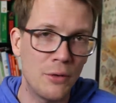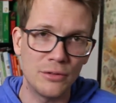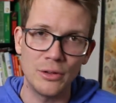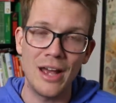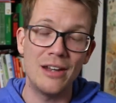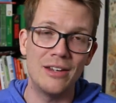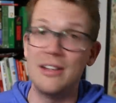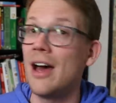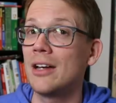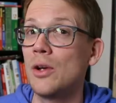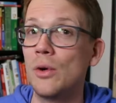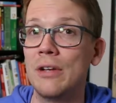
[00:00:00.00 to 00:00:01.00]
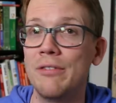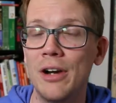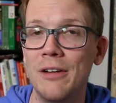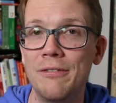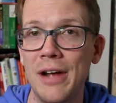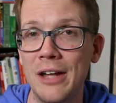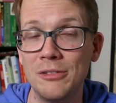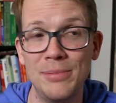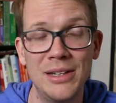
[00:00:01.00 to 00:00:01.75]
over end and not going very fast